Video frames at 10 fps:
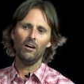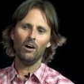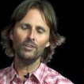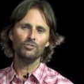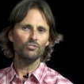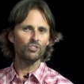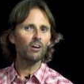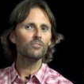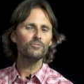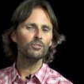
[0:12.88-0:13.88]
I do
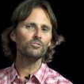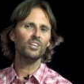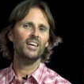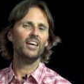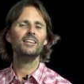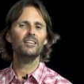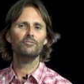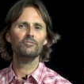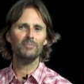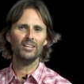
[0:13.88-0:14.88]
not filter any
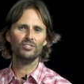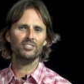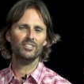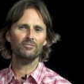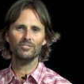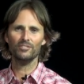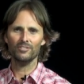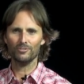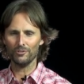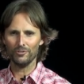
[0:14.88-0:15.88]
information given to
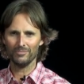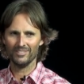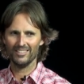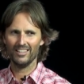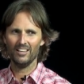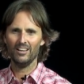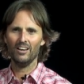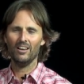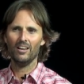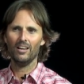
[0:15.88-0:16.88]
the group.
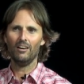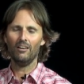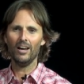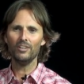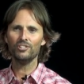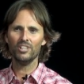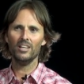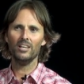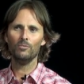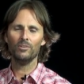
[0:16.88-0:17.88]
I
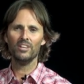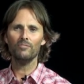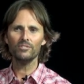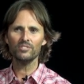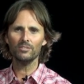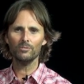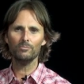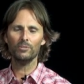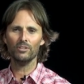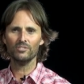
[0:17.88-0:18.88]
share with every single
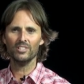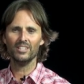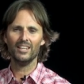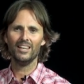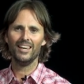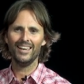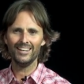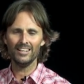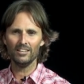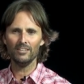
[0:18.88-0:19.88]
person
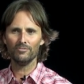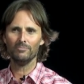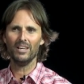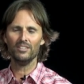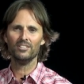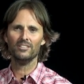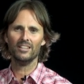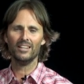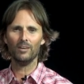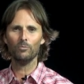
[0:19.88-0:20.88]
any information
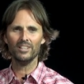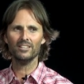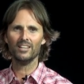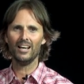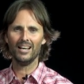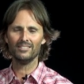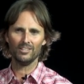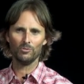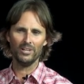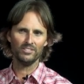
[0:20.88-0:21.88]
that they're willing to ask
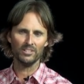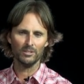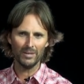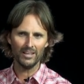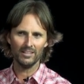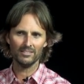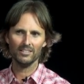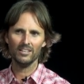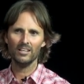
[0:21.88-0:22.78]
a question about.